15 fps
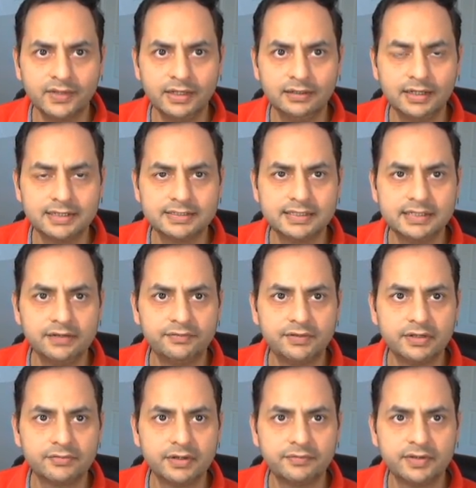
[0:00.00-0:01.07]
let's say
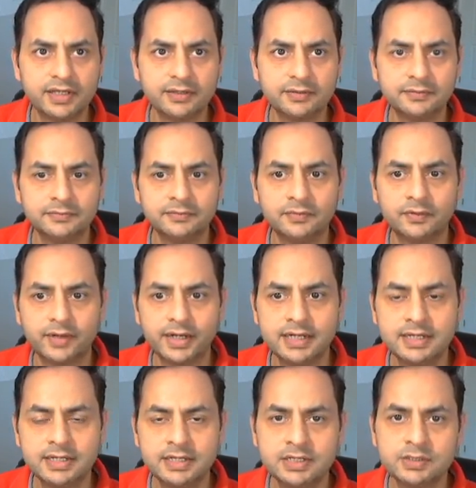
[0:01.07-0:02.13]
Nifty 50, right?
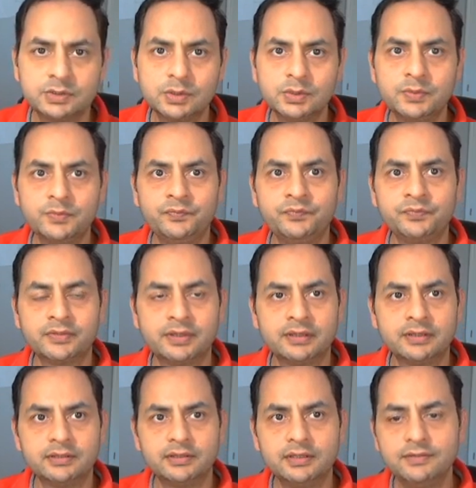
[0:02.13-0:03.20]
So
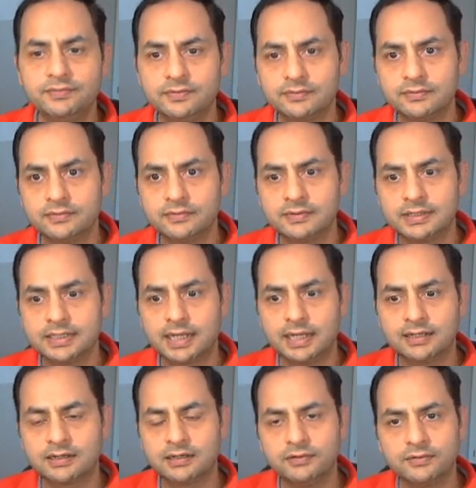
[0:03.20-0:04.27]
if
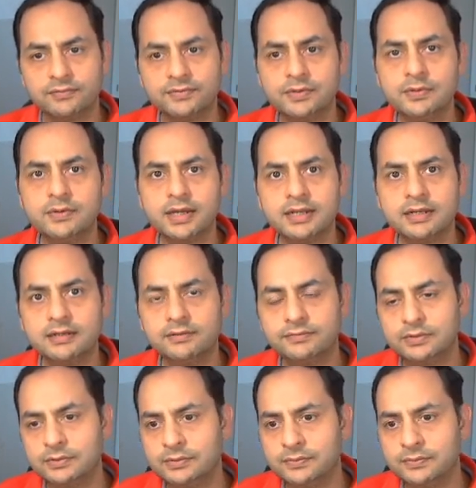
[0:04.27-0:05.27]
I'll cover a few, and if